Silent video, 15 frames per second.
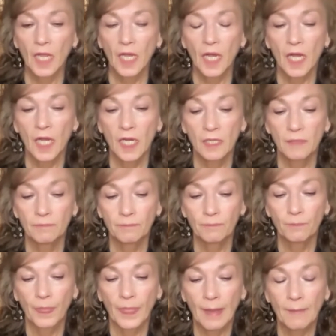
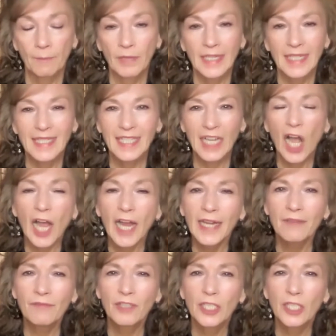But it's kind
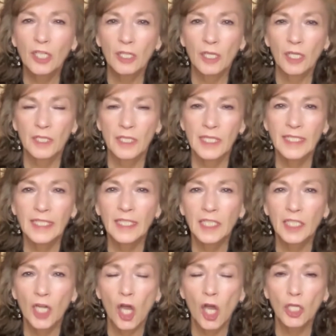of still
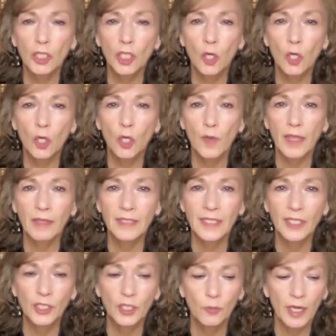an ongoing
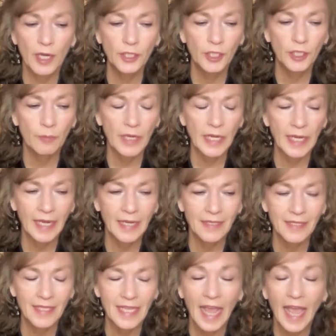situation because
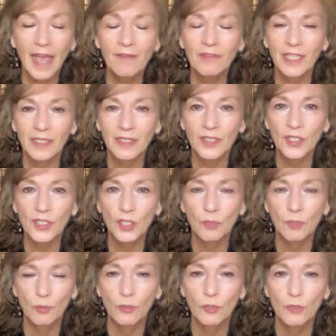the evidence to
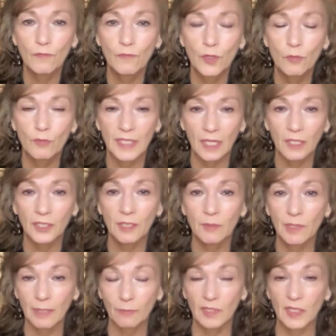prove who was
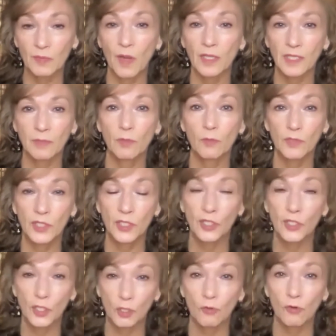ultimately responsible was
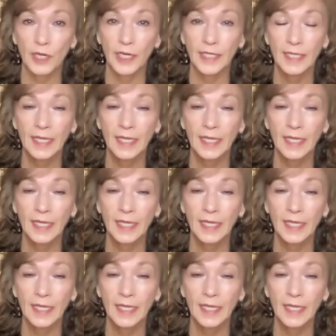destroyed.